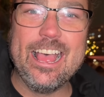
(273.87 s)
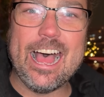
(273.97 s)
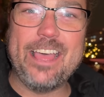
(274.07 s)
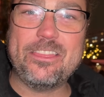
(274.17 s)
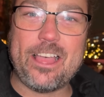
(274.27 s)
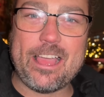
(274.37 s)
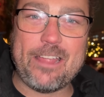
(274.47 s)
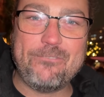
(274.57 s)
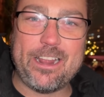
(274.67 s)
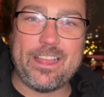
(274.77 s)
I
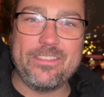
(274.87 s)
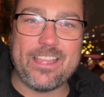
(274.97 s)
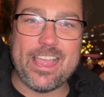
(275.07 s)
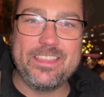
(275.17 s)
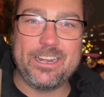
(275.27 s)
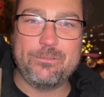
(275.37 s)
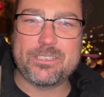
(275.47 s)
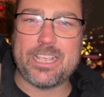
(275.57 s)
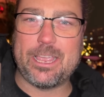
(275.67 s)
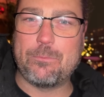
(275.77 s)
read online that it
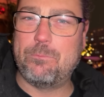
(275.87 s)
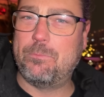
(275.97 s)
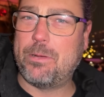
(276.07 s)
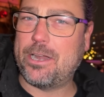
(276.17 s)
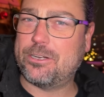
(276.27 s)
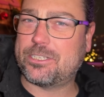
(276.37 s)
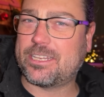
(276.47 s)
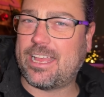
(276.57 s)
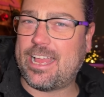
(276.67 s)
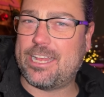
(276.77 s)
was like
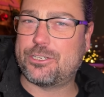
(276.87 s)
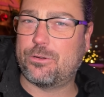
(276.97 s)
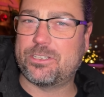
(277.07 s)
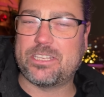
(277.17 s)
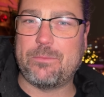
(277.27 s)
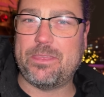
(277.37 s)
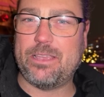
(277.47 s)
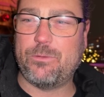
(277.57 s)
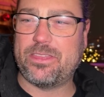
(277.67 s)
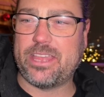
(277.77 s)
butterscotch or
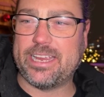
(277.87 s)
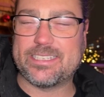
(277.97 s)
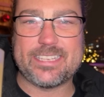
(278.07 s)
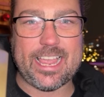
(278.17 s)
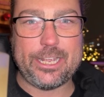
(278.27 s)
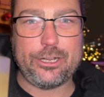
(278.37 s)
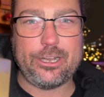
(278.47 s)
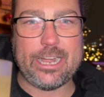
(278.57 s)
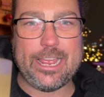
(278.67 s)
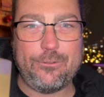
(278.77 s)
something with like
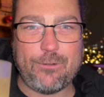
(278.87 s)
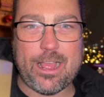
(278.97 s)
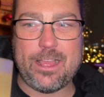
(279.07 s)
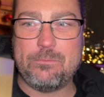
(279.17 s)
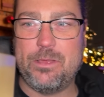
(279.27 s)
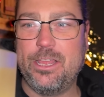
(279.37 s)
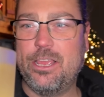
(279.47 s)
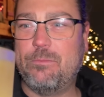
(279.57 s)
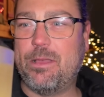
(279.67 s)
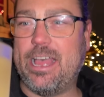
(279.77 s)
cider and rum,
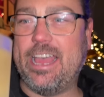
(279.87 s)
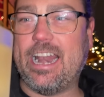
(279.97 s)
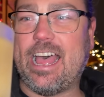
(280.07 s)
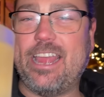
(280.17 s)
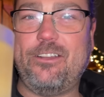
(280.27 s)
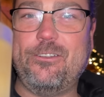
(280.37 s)
but I don't